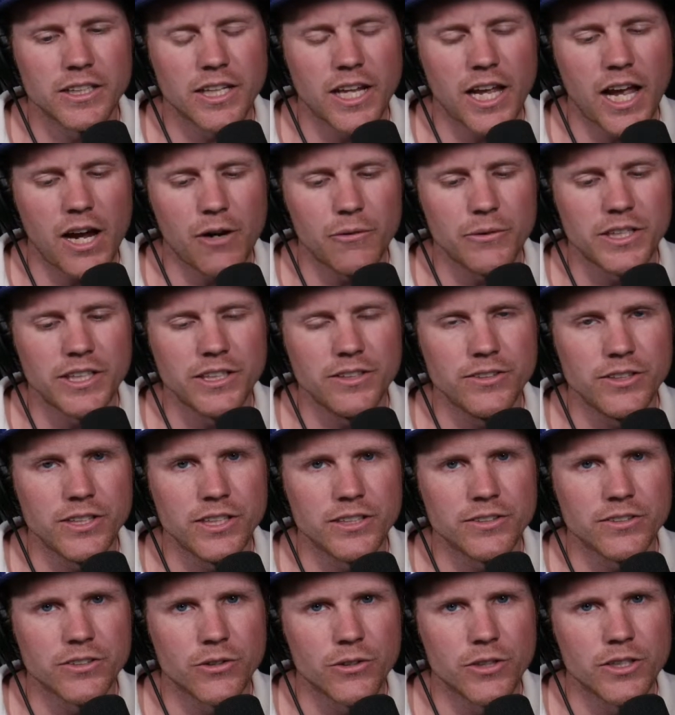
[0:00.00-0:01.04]
How easy
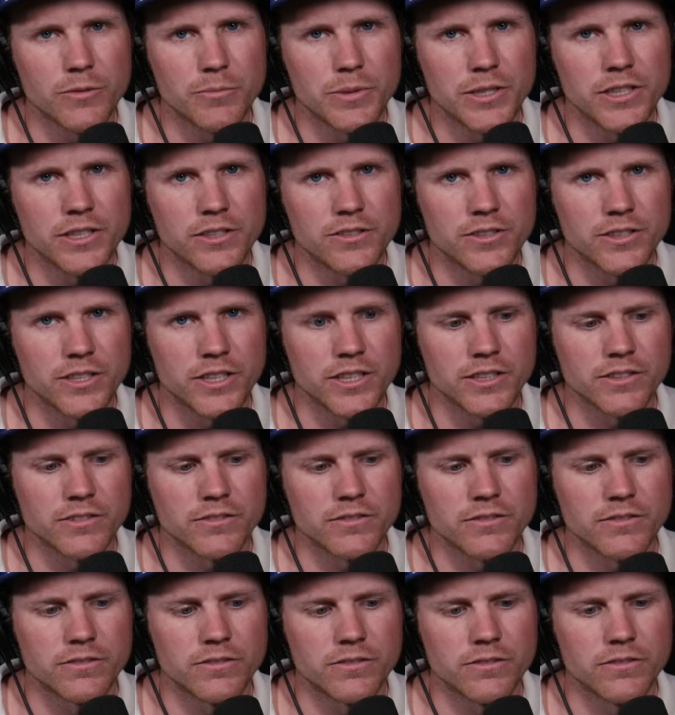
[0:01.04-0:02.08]
is it going to be to get
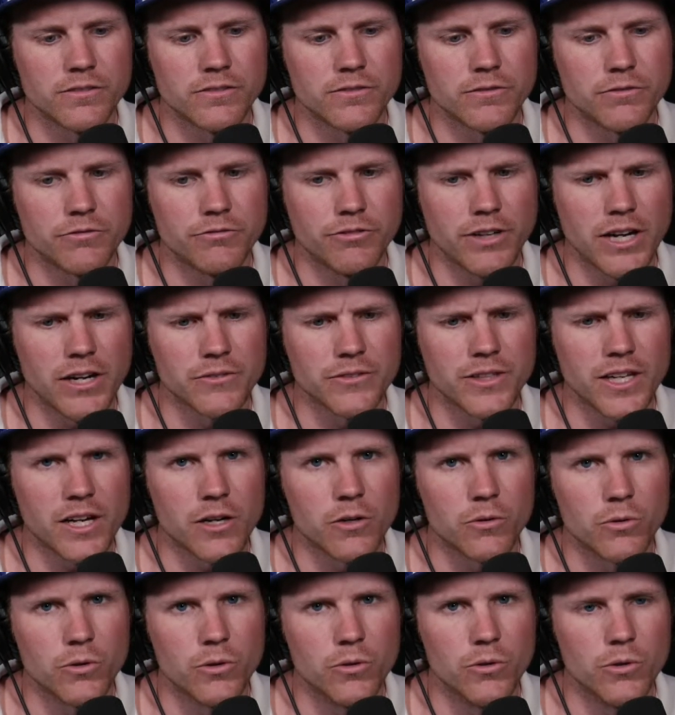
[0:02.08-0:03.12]
found
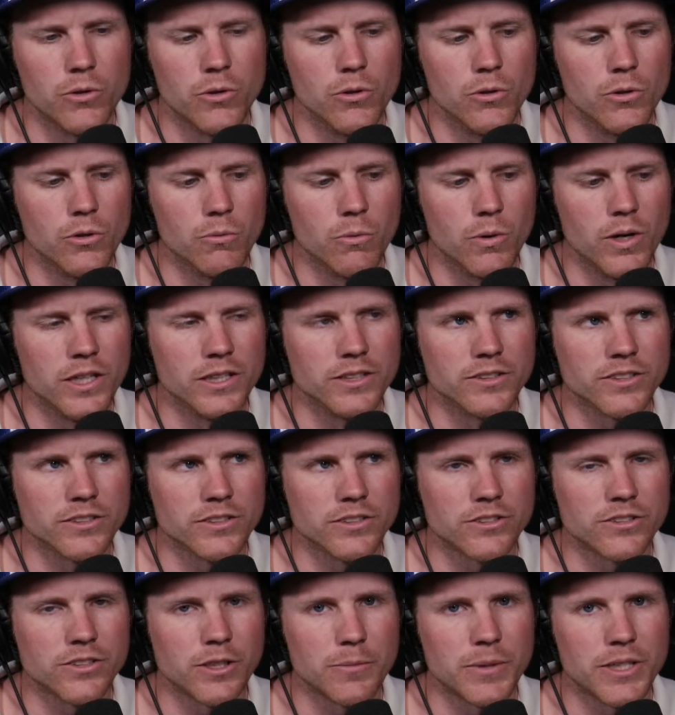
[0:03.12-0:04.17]
out who it was? This
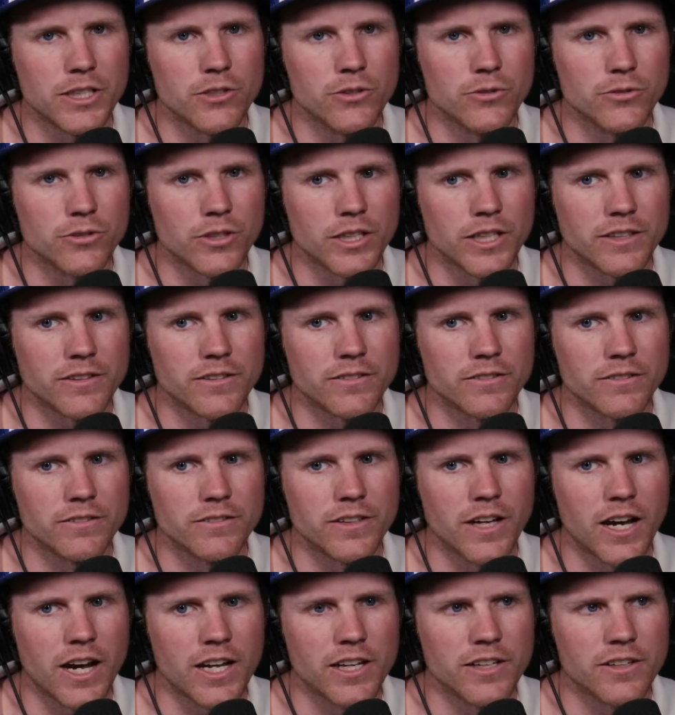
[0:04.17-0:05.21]
is somebody who's like
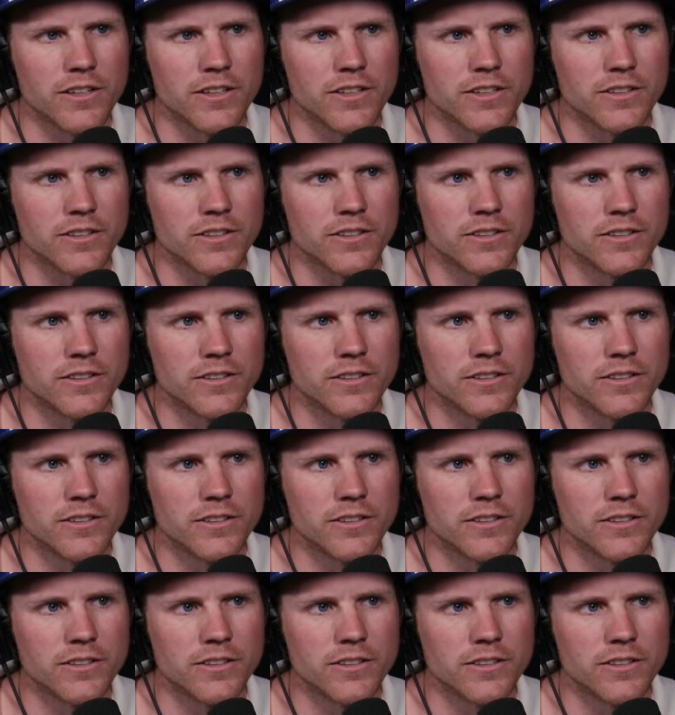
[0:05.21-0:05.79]
dying on a.